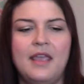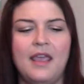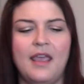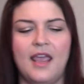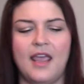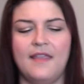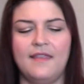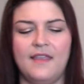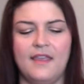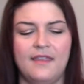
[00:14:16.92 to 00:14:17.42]

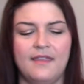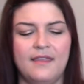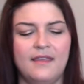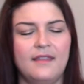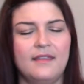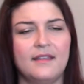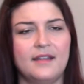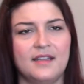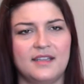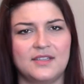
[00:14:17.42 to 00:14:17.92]
and they
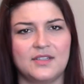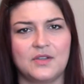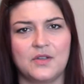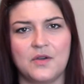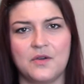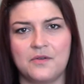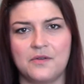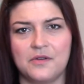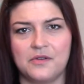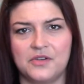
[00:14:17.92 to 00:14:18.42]
think that it's a
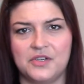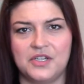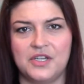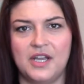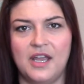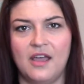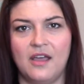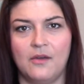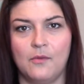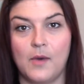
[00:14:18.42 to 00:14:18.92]
Coco
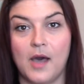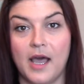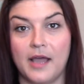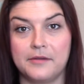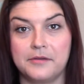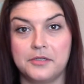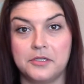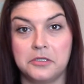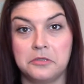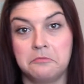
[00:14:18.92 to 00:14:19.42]
Chanel
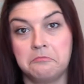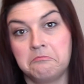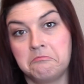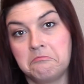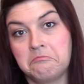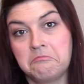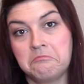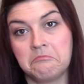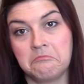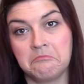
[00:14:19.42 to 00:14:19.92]
watch,
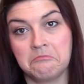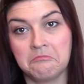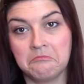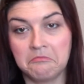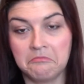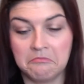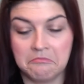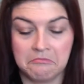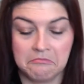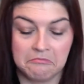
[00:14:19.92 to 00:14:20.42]

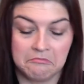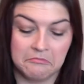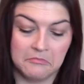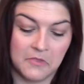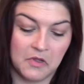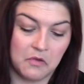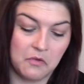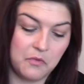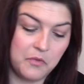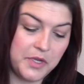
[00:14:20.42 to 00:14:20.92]

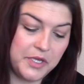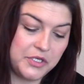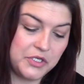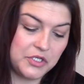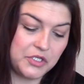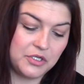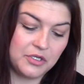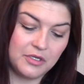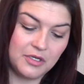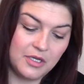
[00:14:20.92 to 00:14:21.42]

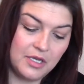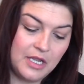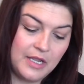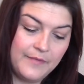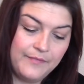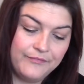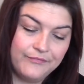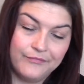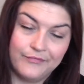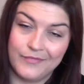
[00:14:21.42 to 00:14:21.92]
which
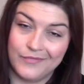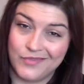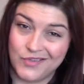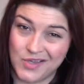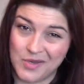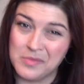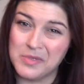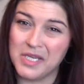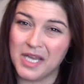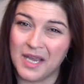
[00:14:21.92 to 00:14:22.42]

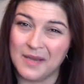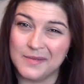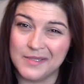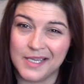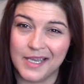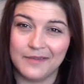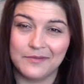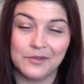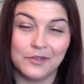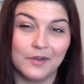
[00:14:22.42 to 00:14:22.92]
sometimes
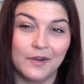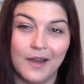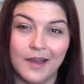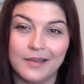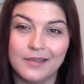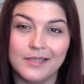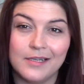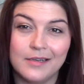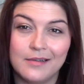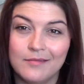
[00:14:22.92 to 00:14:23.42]
I've
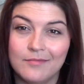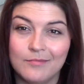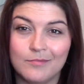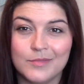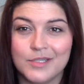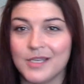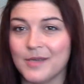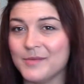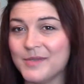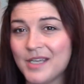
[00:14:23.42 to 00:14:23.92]
corrected,
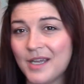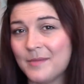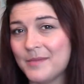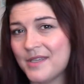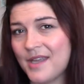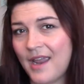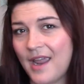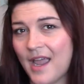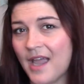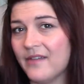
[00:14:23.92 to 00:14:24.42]
sometimes
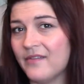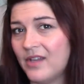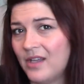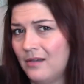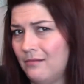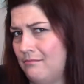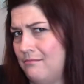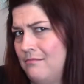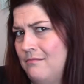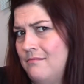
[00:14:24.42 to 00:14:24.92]
I
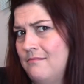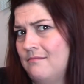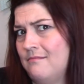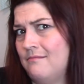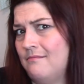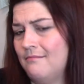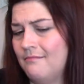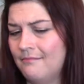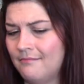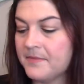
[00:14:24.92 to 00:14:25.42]
haven't.
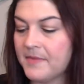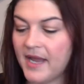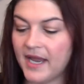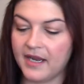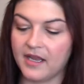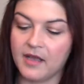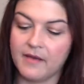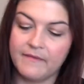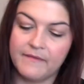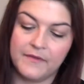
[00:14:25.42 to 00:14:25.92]
My
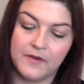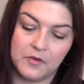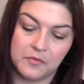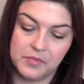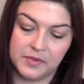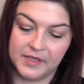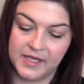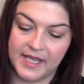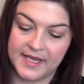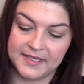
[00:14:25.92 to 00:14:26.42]

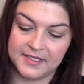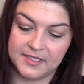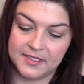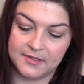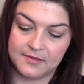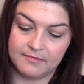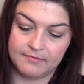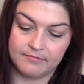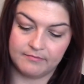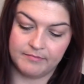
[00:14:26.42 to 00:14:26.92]
Comfort
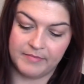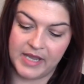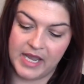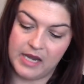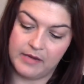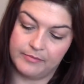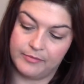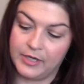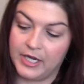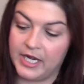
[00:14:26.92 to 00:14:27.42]
Plus
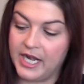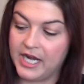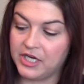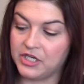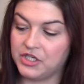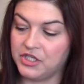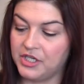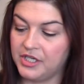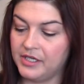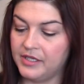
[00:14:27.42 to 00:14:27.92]
by
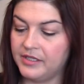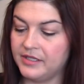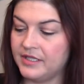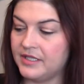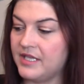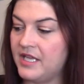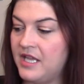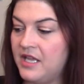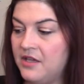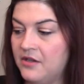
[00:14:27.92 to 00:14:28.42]

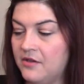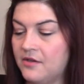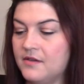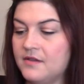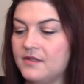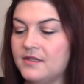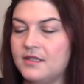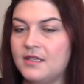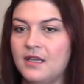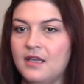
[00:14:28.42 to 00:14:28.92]
Predictions
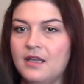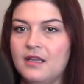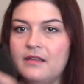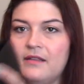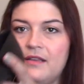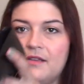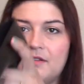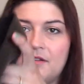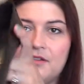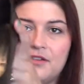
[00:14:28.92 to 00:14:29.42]
heels,
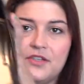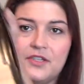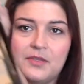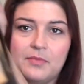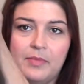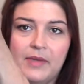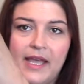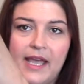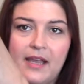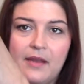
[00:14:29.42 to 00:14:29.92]
these are
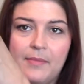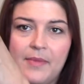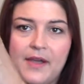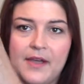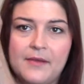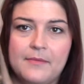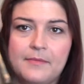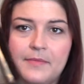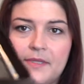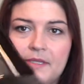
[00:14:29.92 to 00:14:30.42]
just black
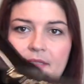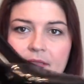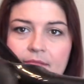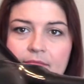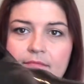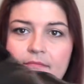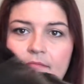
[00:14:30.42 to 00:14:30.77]
pumps,